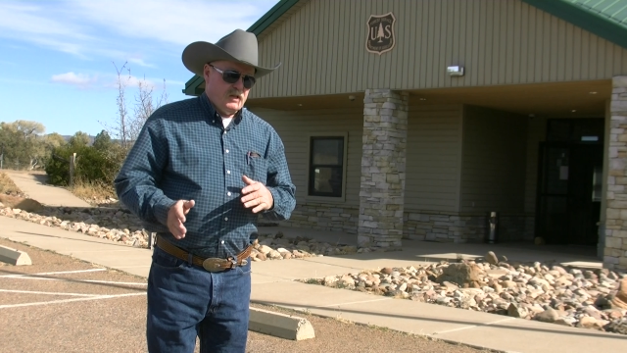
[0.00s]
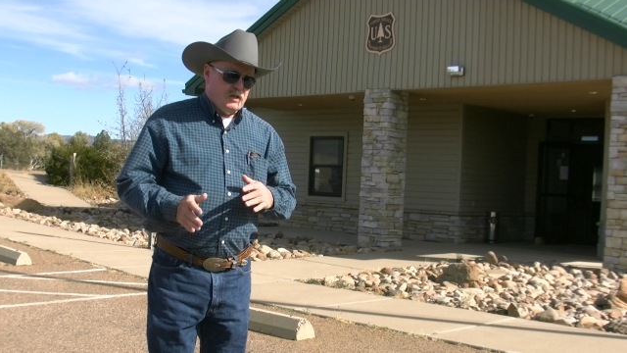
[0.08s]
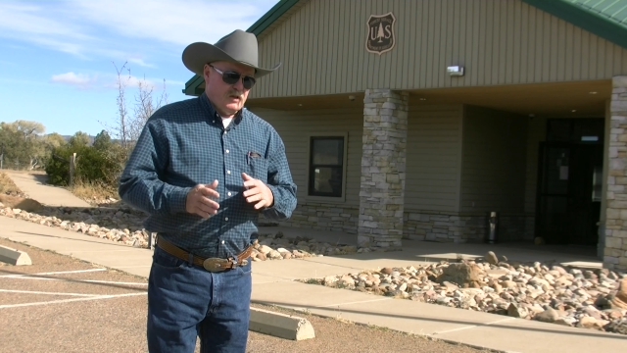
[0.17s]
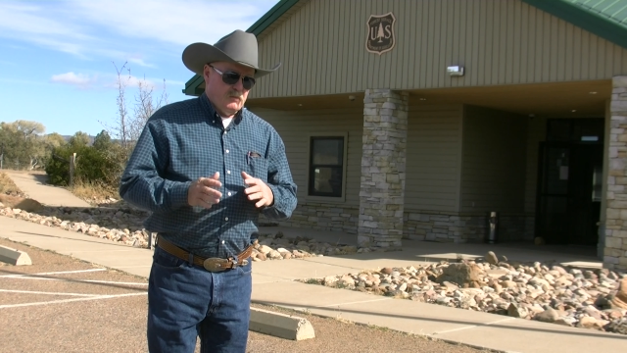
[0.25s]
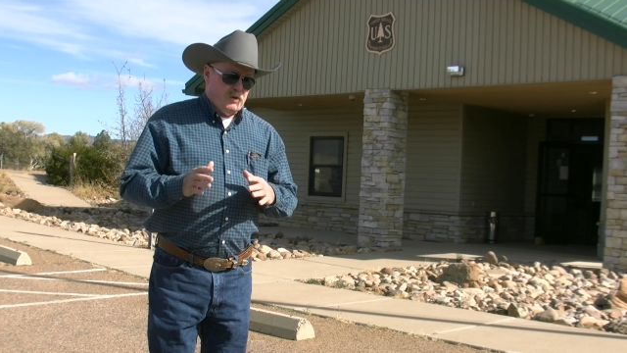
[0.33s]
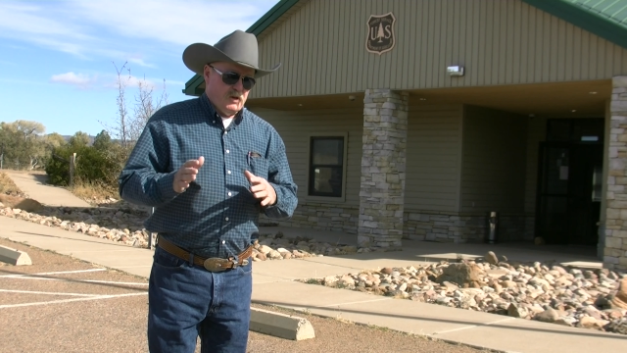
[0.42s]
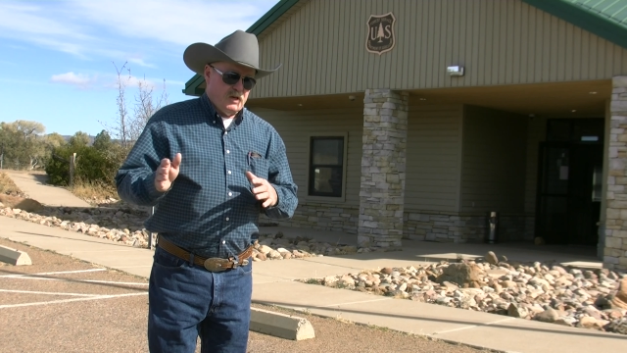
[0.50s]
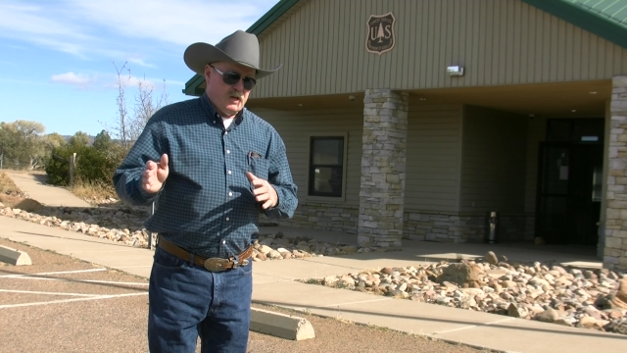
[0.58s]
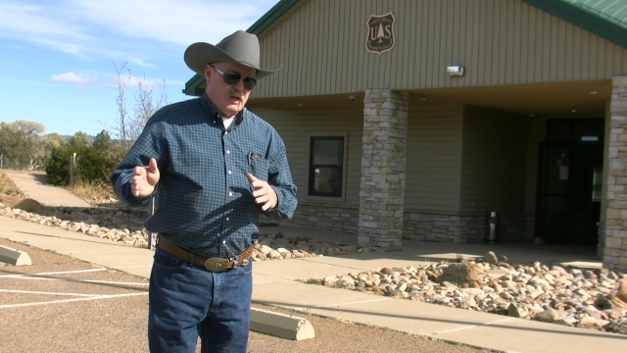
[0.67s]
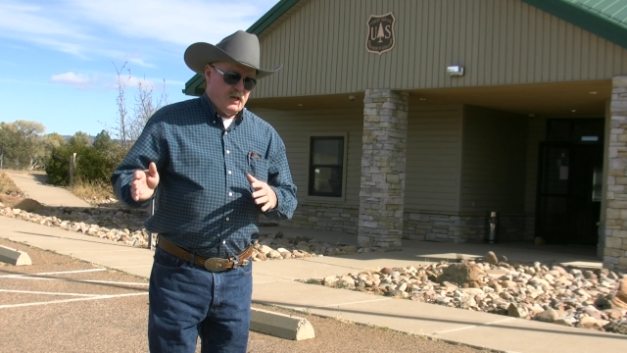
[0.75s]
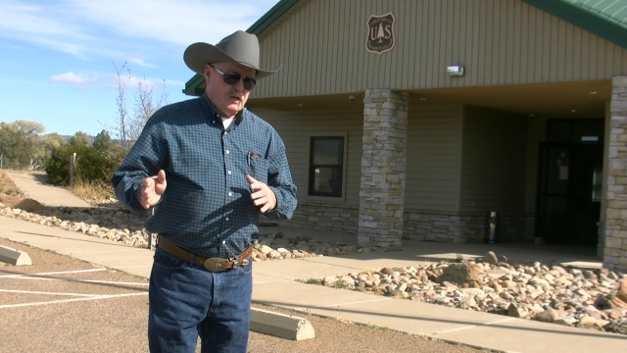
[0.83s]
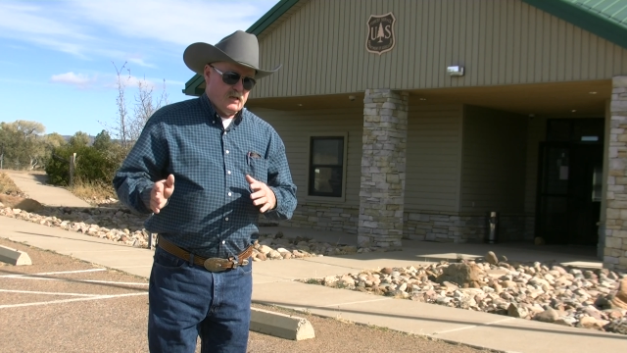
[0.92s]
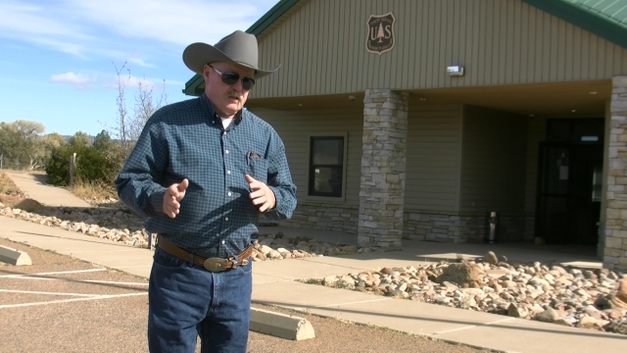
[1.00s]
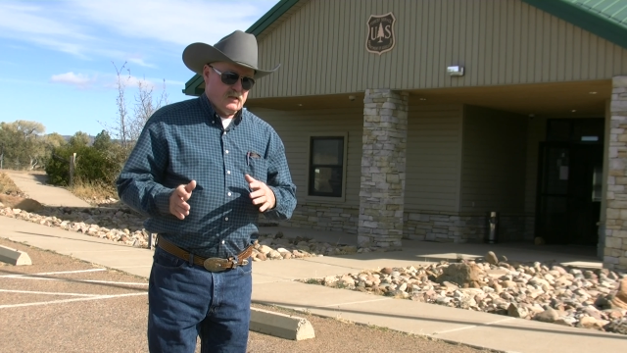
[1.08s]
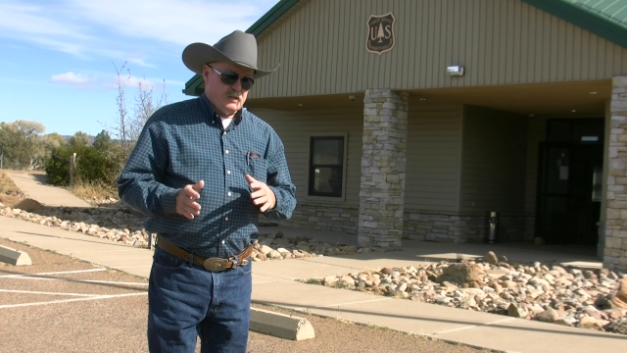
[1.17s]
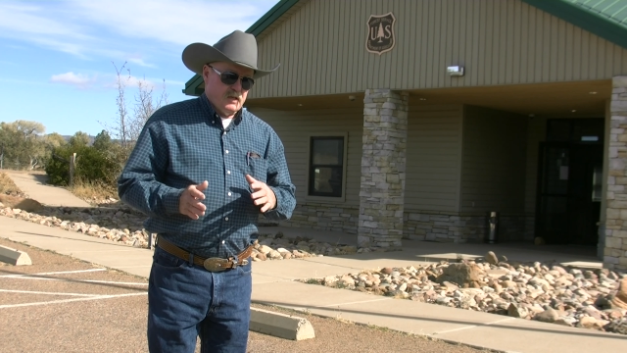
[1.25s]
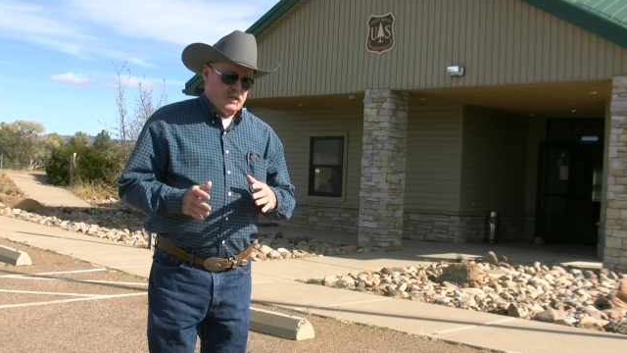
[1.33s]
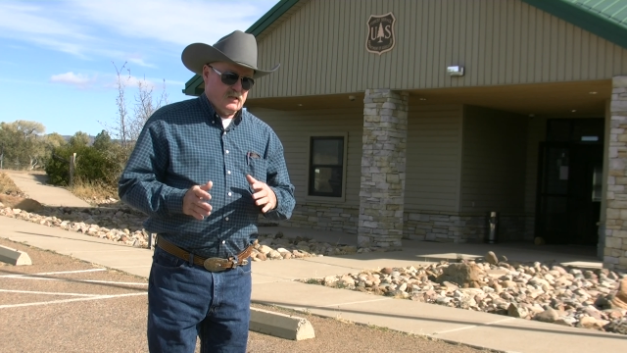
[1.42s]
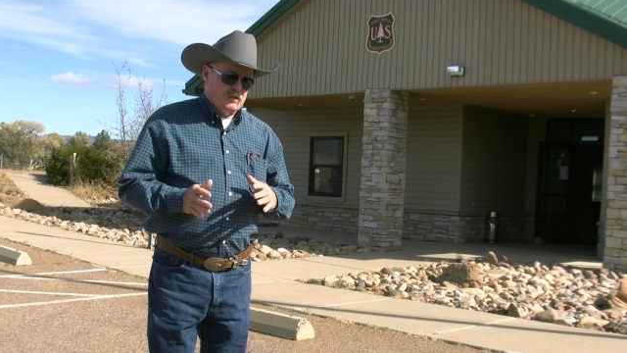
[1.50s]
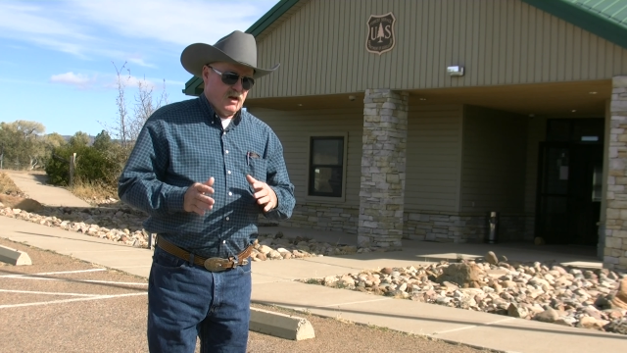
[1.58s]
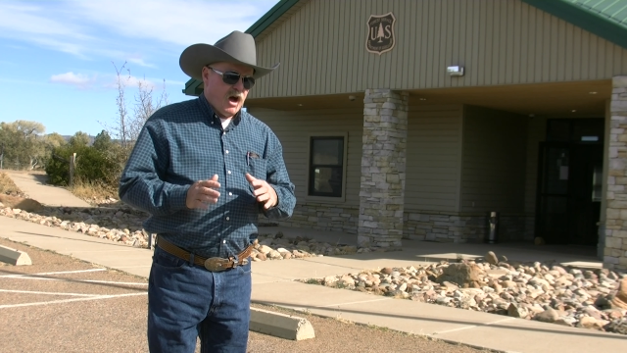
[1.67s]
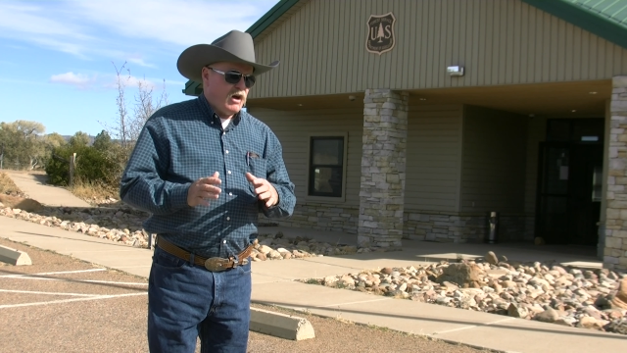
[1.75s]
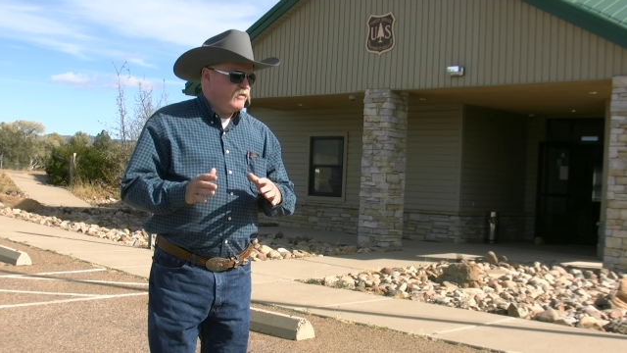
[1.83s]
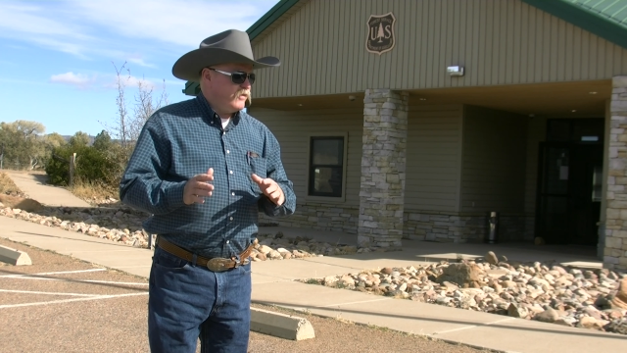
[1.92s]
The community is, is not